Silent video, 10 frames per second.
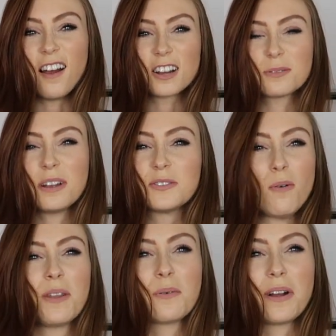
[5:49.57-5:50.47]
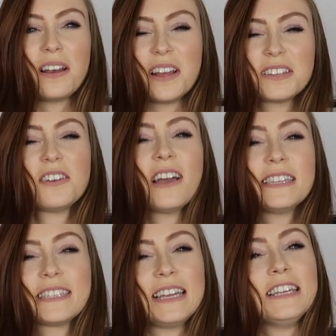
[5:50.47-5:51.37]
or just when I don't want to wear like
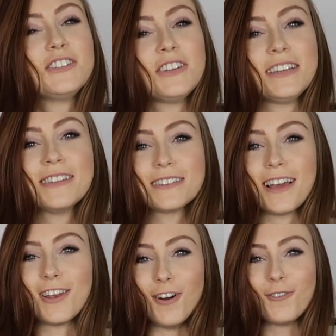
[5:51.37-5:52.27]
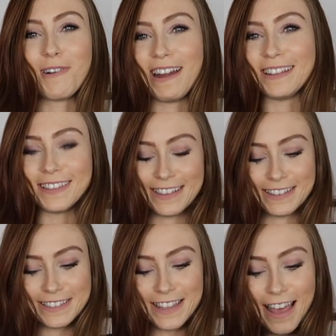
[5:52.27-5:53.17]
tight skinny jeans. I love wearing
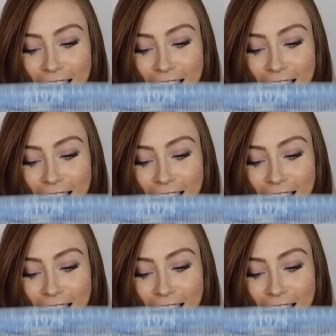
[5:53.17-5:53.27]
these.